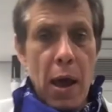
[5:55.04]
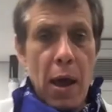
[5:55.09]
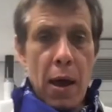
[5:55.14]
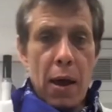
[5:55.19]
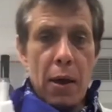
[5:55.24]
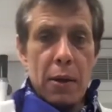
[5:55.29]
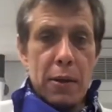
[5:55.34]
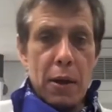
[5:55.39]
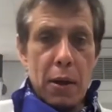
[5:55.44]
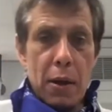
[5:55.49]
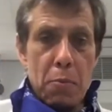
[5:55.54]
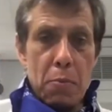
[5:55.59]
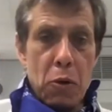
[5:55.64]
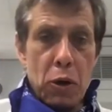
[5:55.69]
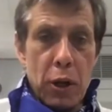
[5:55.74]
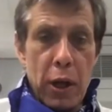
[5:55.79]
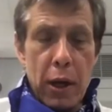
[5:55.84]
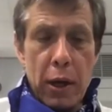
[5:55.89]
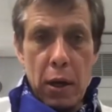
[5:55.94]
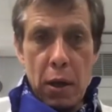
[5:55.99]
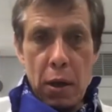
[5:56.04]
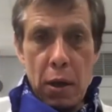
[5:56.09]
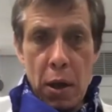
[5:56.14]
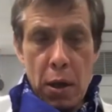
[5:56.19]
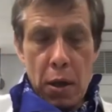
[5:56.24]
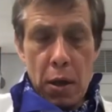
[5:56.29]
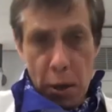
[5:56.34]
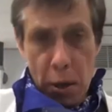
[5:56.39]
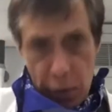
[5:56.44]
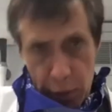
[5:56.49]
And more likely,
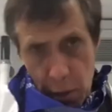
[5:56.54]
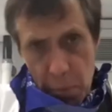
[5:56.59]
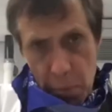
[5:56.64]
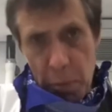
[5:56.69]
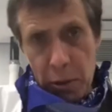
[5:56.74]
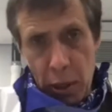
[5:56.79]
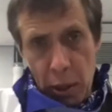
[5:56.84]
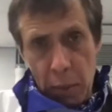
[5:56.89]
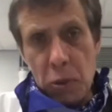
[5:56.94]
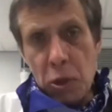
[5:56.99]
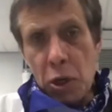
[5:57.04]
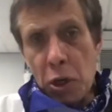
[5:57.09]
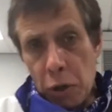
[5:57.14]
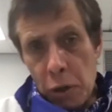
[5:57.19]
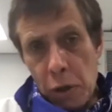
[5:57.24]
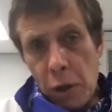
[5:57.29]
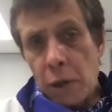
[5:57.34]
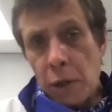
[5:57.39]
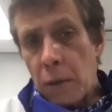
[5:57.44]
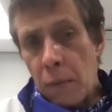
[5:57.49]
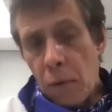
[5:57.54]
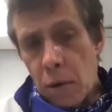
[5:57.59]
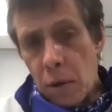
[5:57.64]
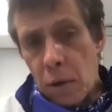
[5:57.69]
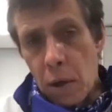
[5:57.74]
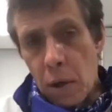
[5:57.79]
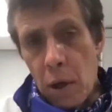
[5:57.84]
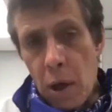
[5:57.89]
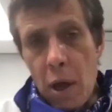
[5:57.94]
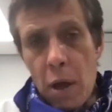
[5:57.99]
it can be done with electrical
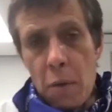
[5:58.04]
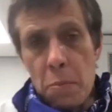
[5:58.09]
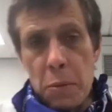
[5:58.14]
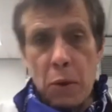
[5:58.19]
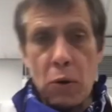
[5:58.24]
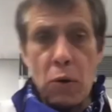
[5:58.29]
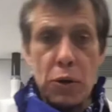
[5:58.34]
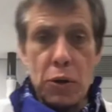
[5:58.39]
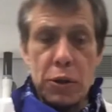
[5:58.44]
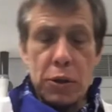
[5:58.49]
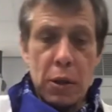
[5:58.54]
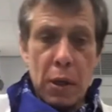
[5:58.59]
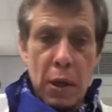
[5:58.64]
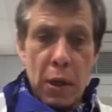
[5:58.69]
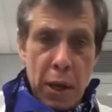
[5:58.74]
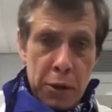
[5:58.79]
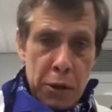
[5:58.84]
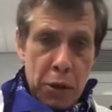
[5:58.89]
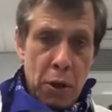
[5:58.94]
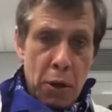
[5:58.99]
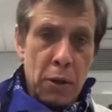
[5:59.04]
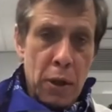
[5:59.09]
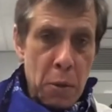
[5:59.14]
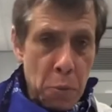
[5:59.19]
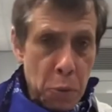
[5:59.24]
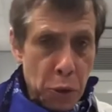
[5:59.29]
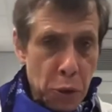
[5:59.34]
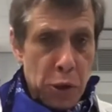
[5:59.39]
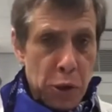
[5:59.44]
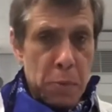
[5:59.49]
activity because electrical
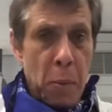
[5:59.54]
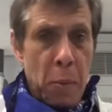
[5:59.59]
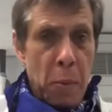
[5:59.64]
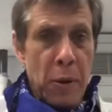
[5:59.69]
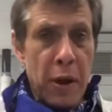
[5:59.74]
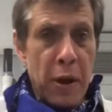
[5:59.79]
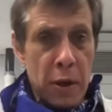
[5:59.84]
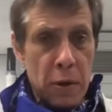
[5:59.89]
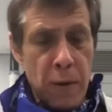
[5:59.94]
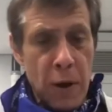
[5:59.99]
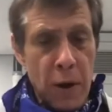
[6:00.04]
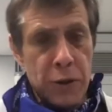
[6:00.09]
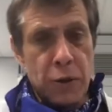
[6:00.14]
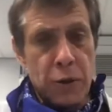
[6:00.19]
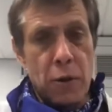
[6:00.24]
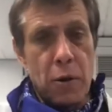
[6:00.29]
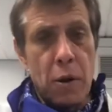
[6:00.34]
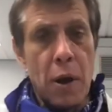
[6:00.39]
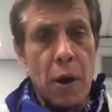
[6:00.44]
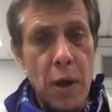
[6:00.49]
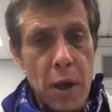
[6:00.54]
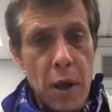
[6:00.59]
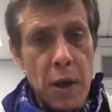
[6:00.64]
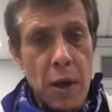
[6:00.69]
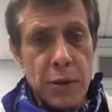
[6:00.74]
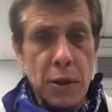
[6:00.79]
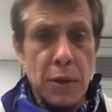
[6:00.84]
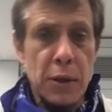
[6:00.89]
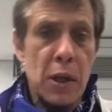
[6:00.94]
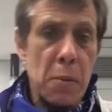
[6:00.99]
impulses propagate faster
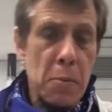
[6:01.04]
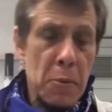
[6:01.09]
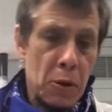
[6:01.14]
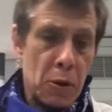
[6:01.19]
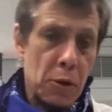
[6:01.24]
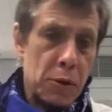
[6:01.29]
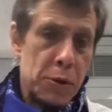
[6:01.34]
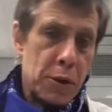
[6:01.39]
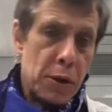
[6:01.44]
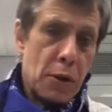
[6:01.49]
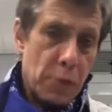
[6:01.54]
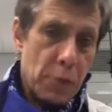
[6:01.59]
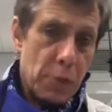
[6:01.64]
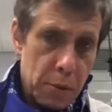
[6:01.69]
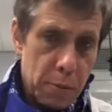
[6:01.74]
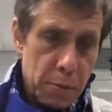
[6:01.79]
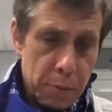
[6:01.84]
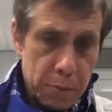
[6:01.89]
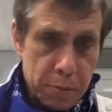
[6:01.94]
than chemical signals.